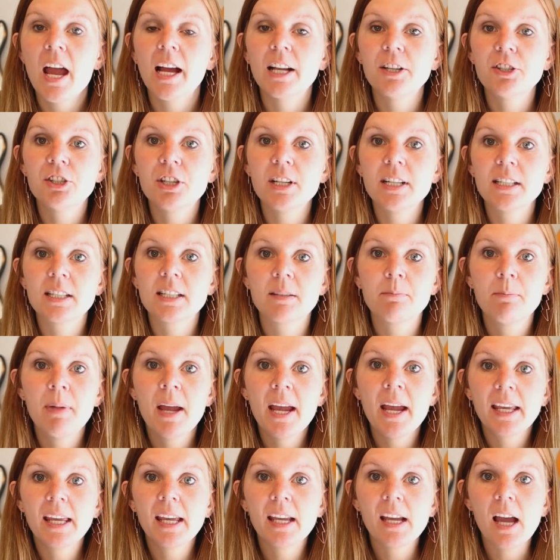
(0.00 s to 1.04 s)
And she's
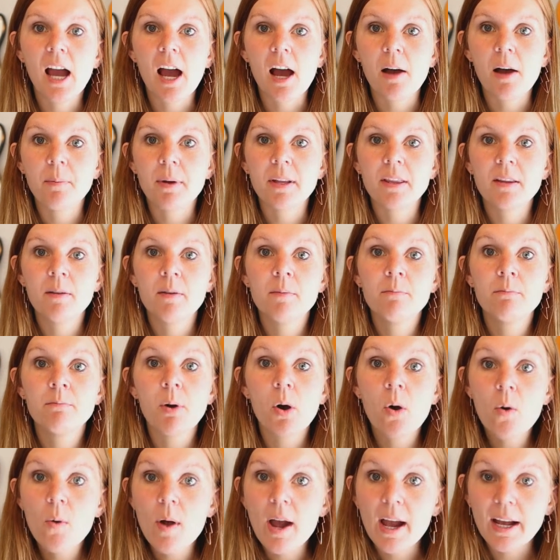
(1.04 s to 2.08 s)
picking up, and then
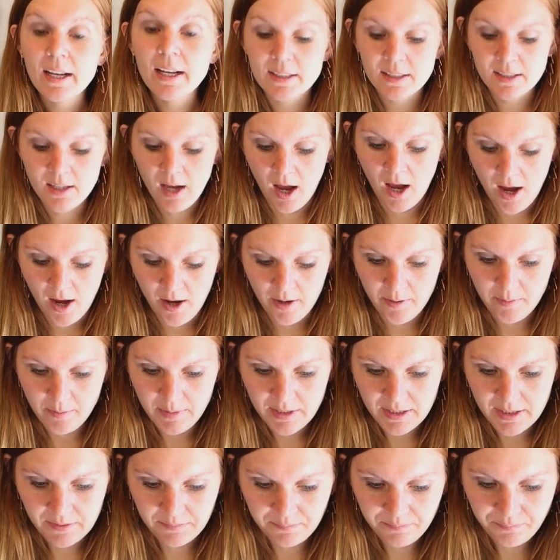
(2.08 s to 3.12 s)
Boaz
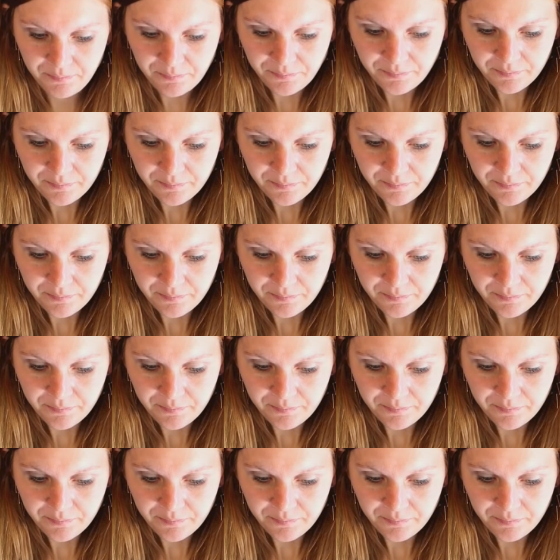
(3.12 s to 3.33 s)
comes